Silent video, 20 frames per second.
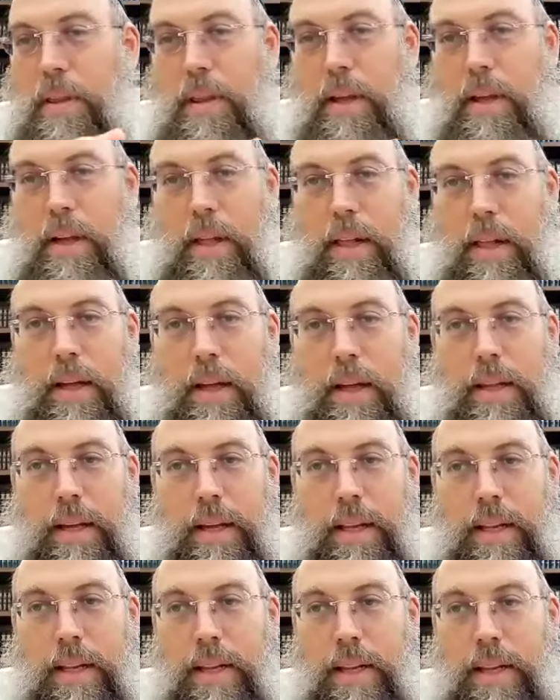
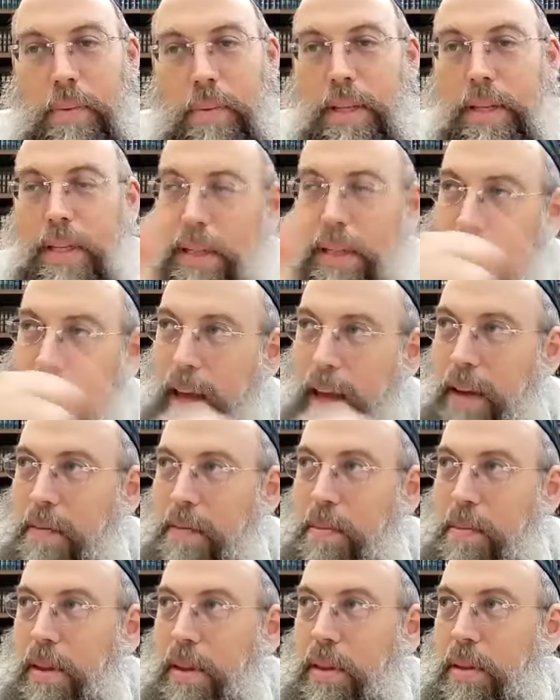what it gave
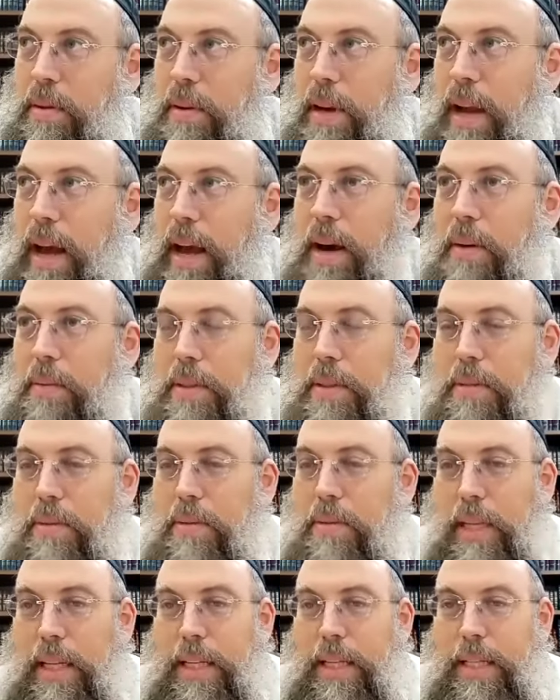birth to now is
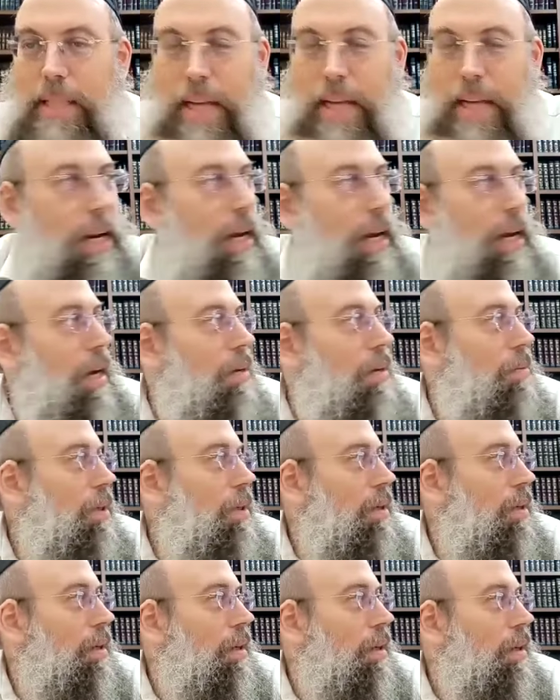really the second
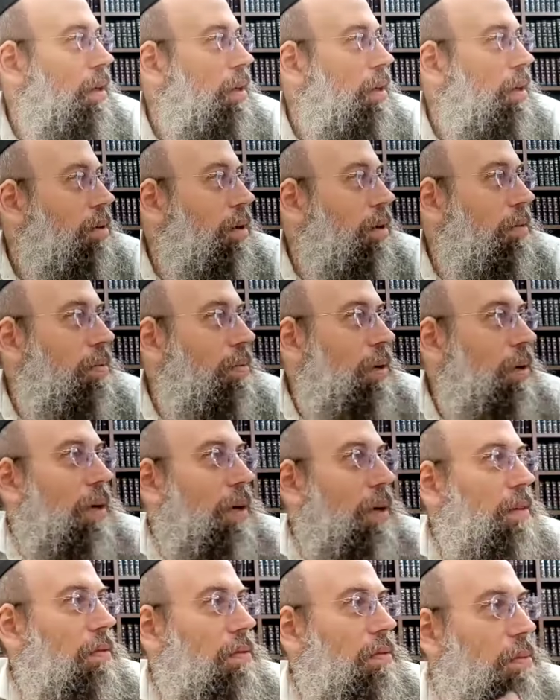animal, or if what
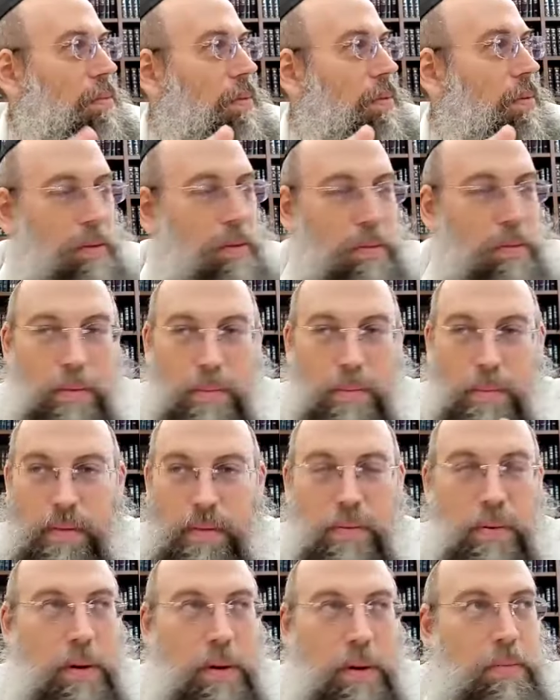gave to before,
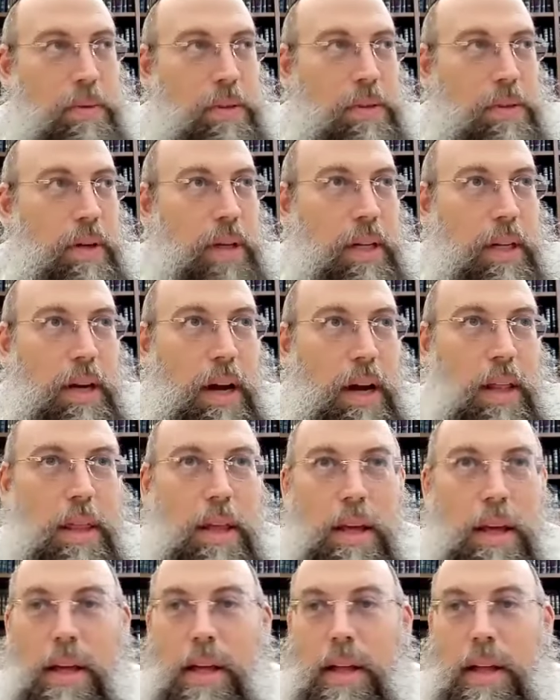before was really
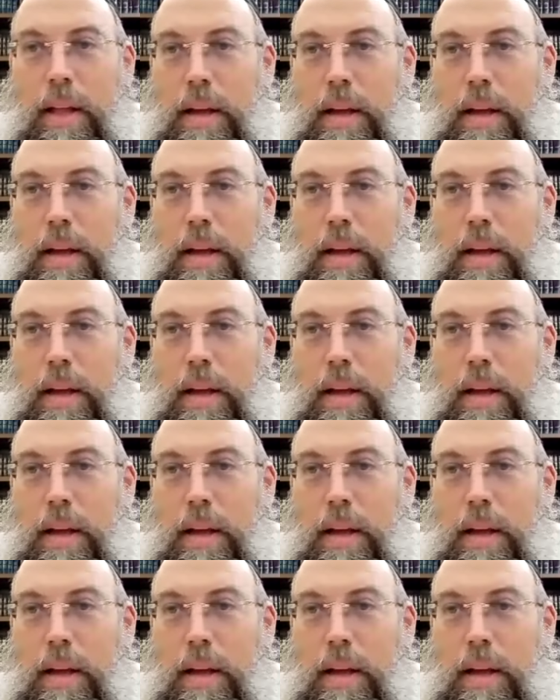nothing.